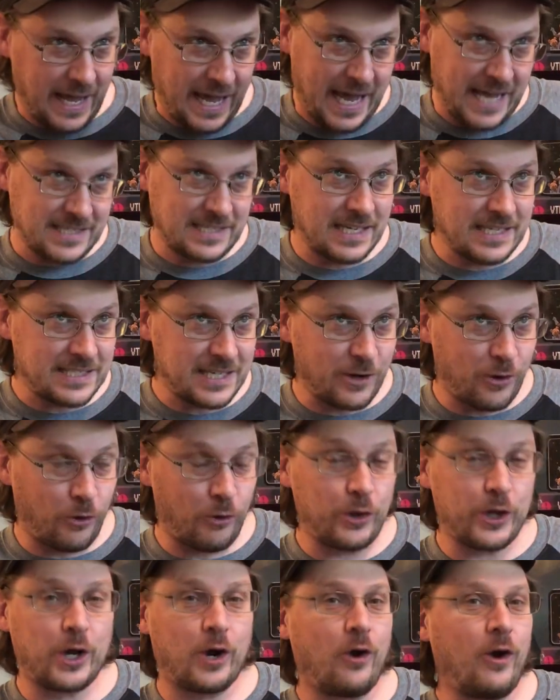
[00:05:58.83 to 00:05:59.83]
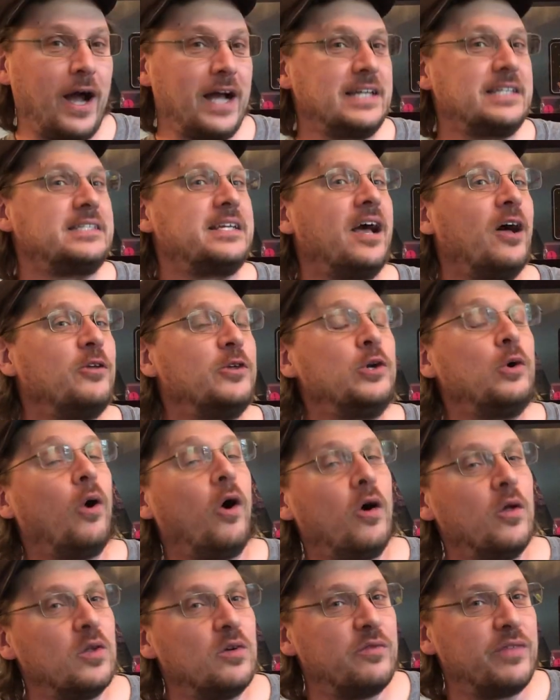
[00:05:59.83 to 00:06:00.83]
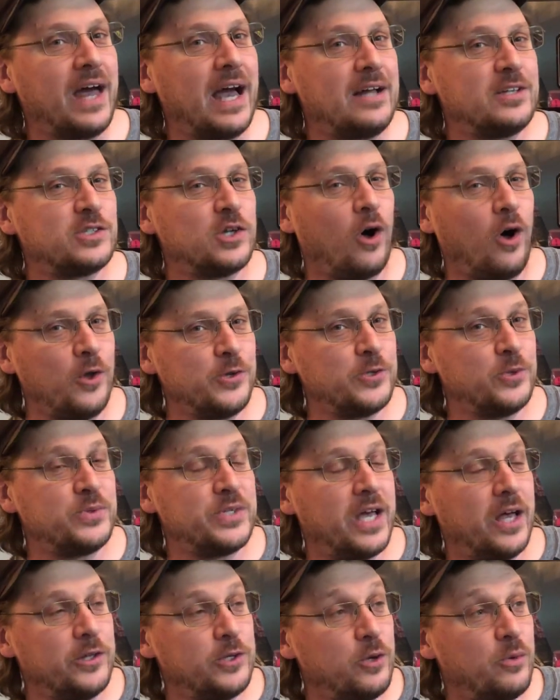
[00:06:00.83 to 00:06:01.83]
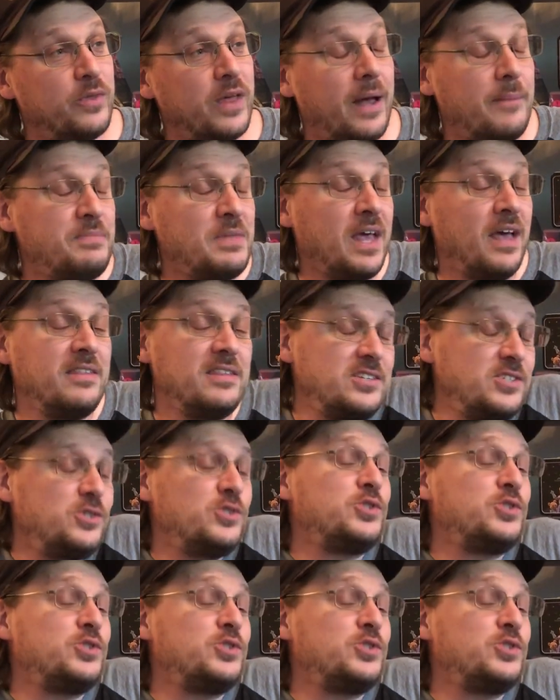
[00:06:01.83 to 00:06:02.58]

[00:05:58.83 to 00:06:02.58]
as I said earlier, I tell you all of that to also tell you that this